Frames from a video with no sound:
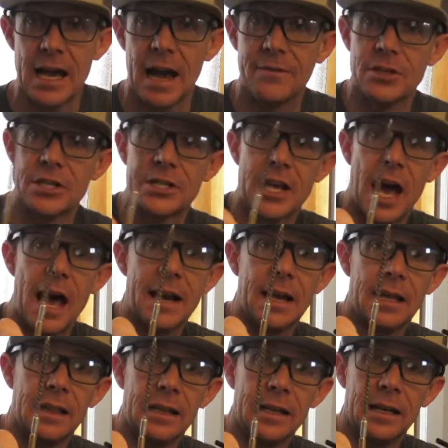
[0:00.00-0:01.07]
I've just got a
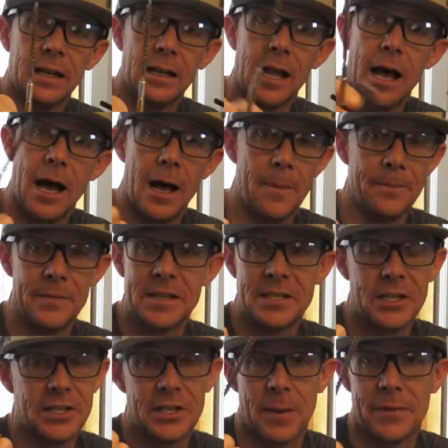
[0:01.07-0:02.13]
little, this
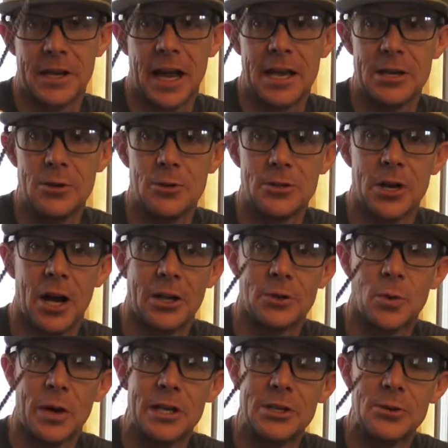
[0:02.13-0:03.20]
is something I use on
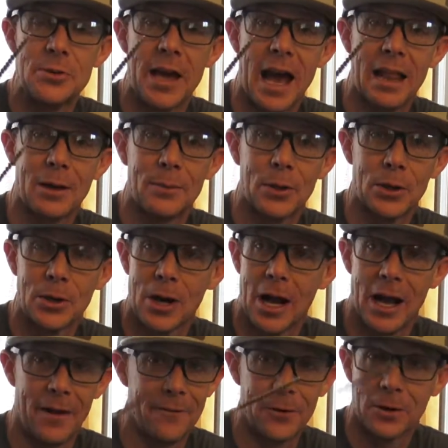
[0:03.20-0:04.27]
22 caliber
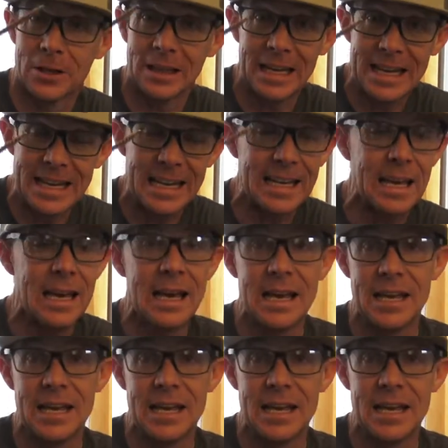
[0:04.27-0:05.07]
for cleaning.